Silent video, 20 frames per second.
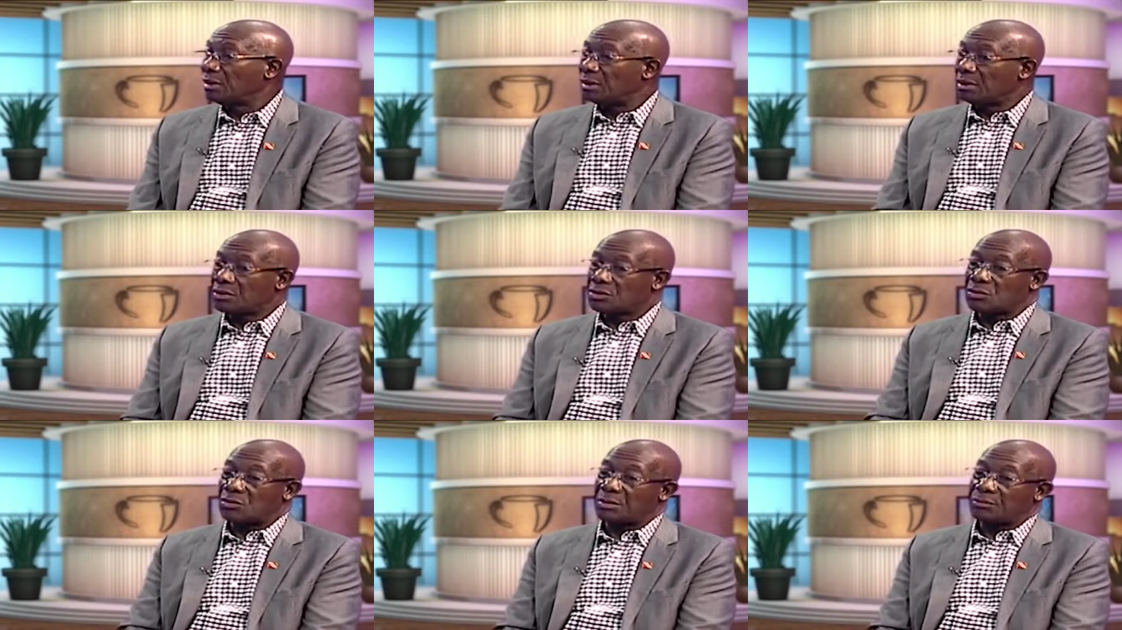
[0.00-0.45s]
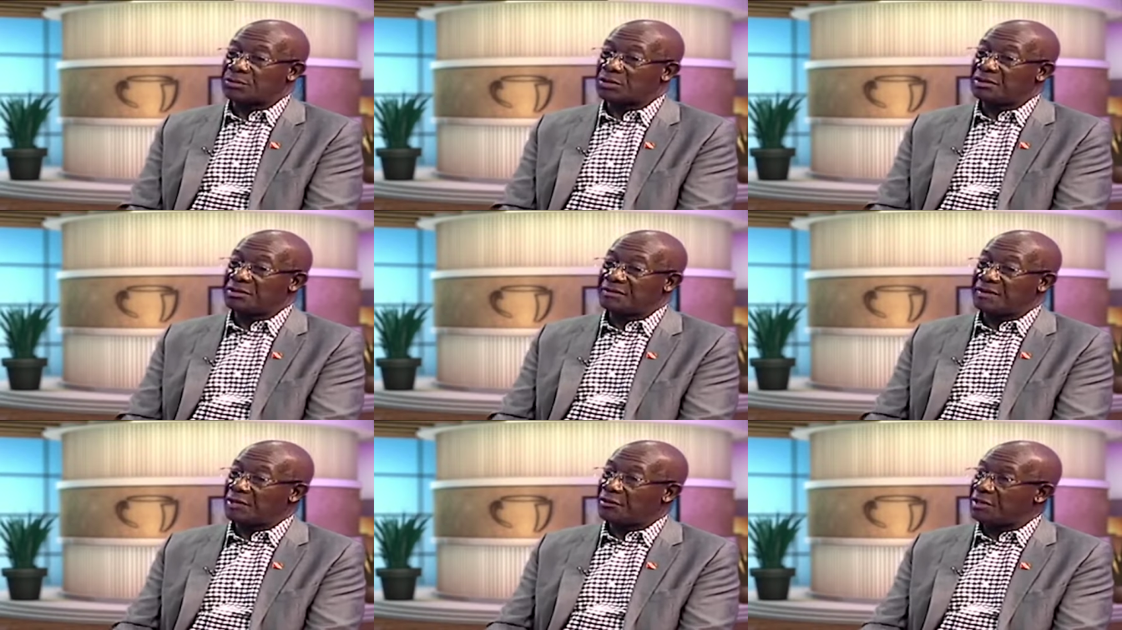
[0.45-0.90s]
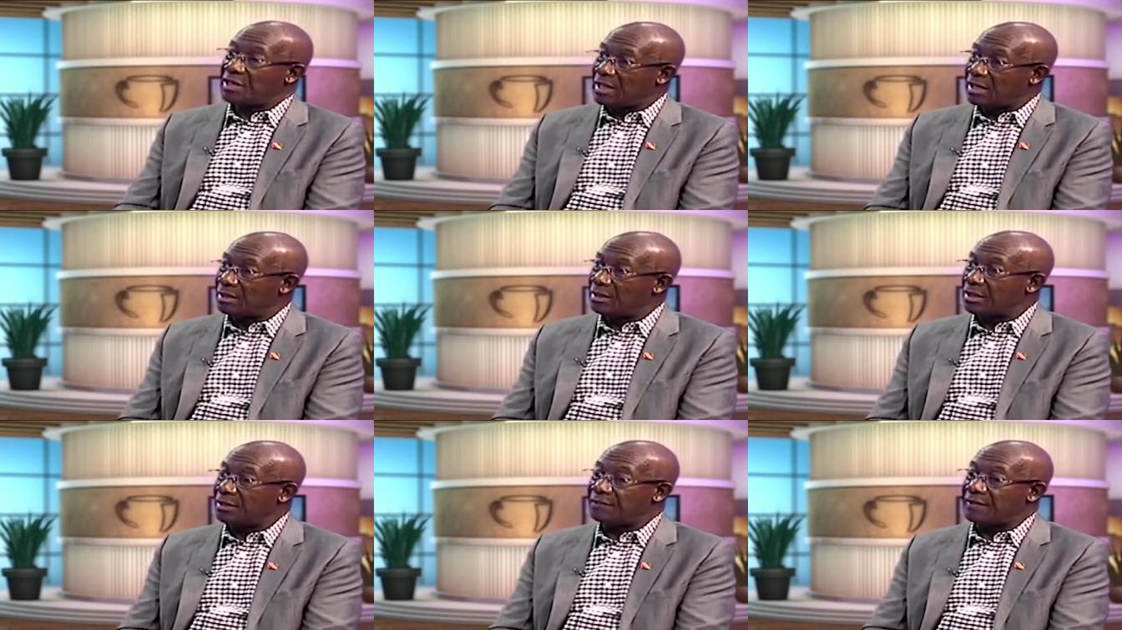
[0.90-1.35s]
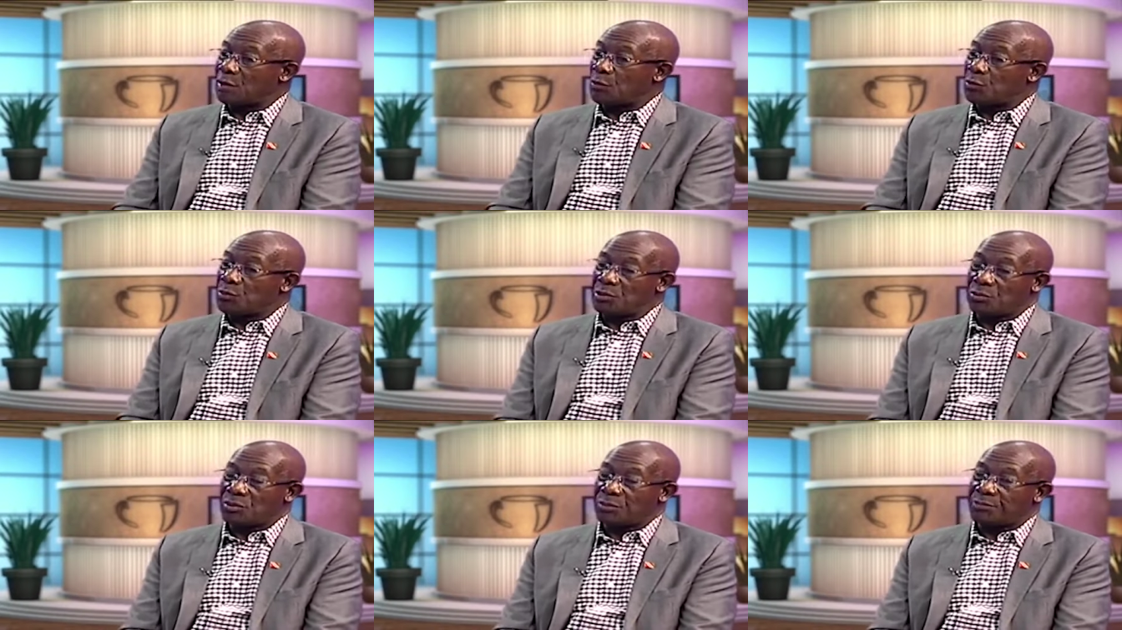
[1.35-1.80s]
So up to the very end, in fact,
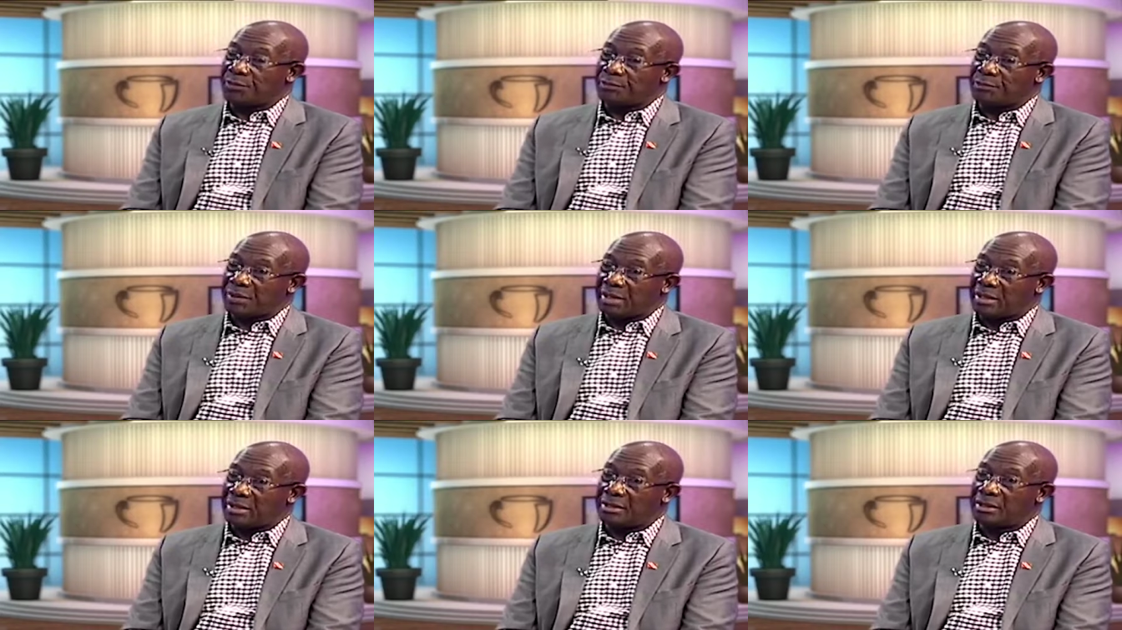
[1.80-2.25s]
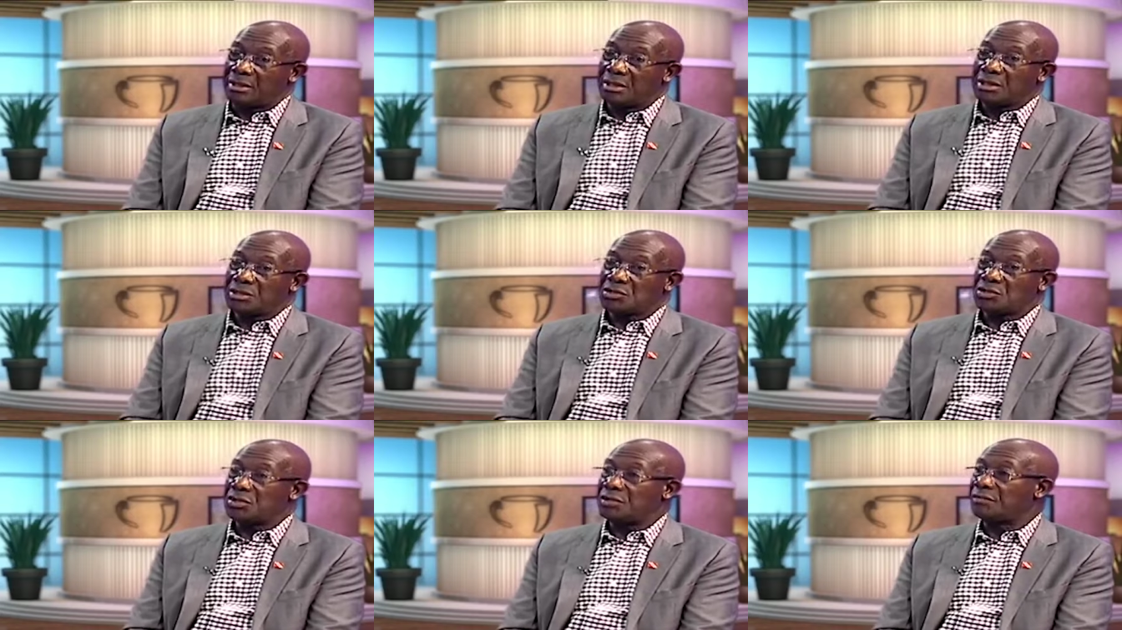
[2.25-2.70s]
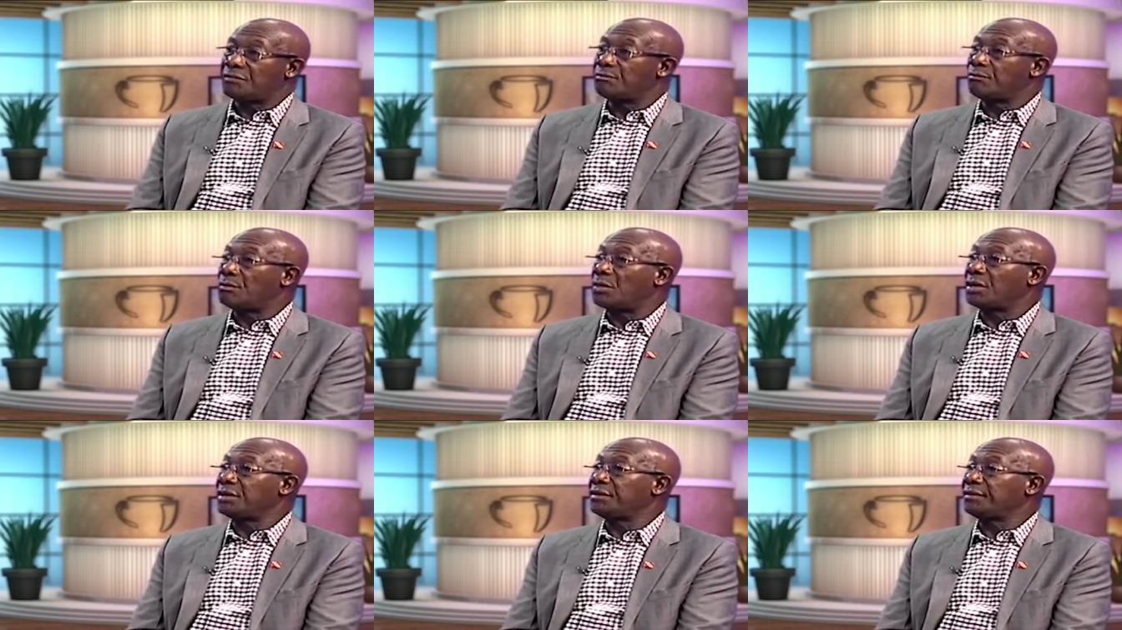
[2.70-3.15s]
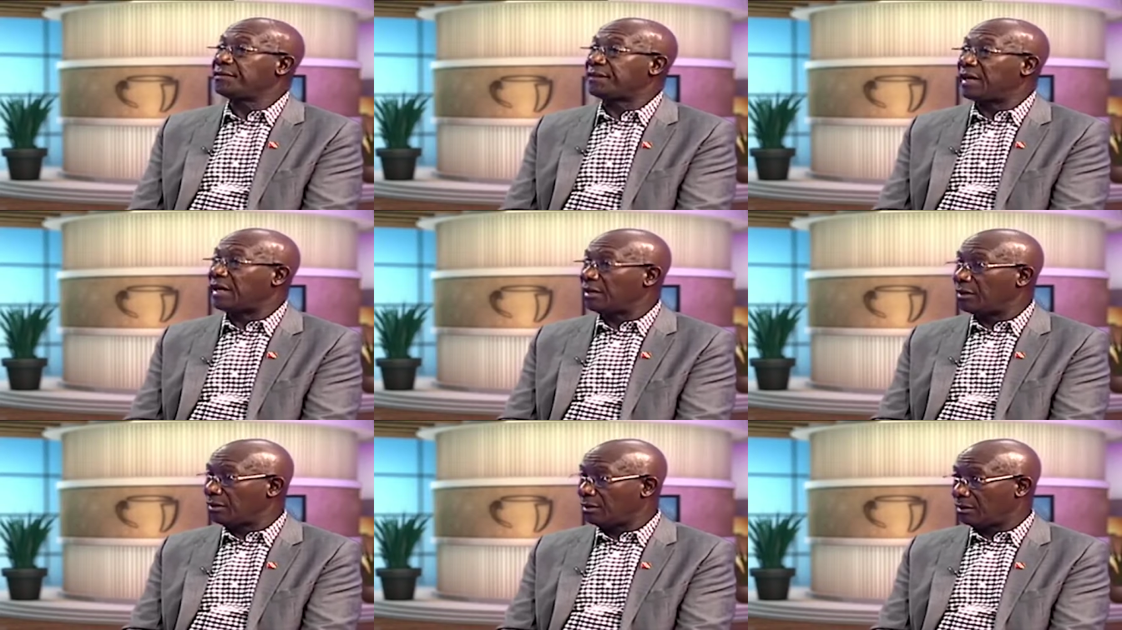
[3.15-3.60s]
we were prepared to even
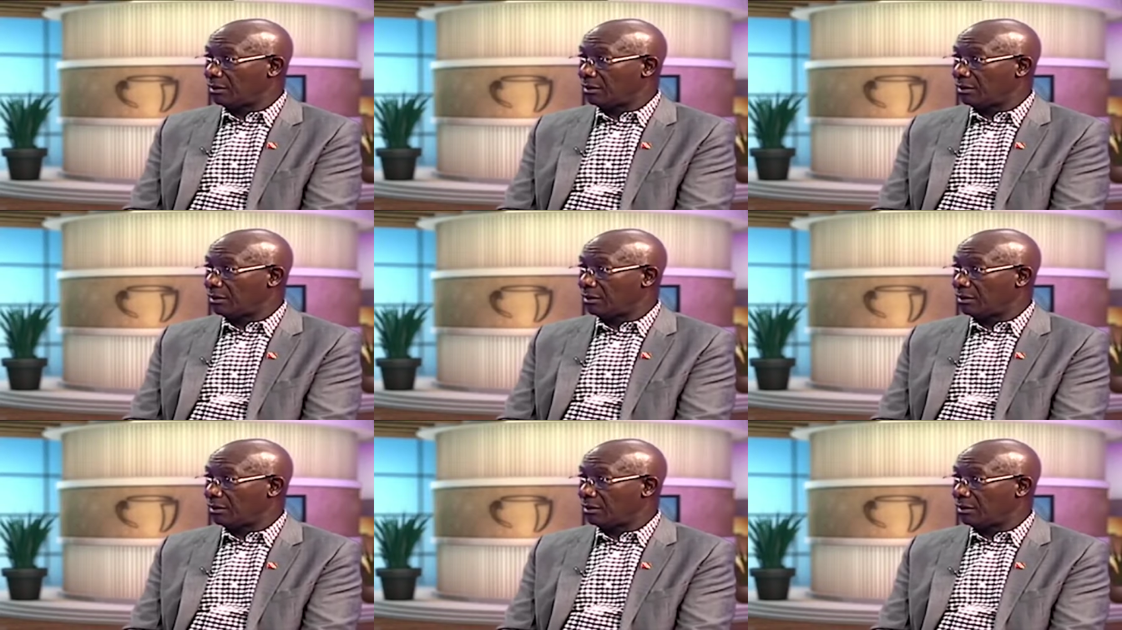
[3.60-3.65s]
modify